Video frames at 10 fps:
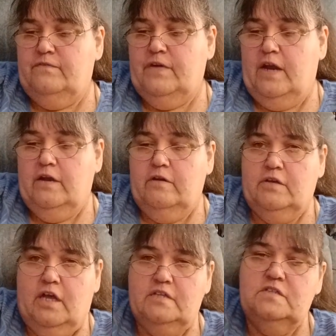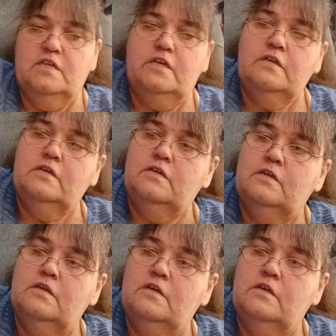Fire Nonza
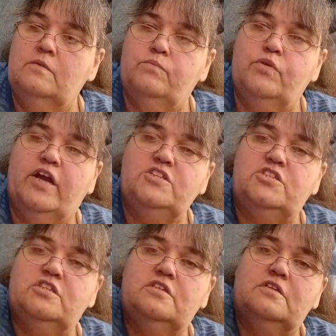brushed.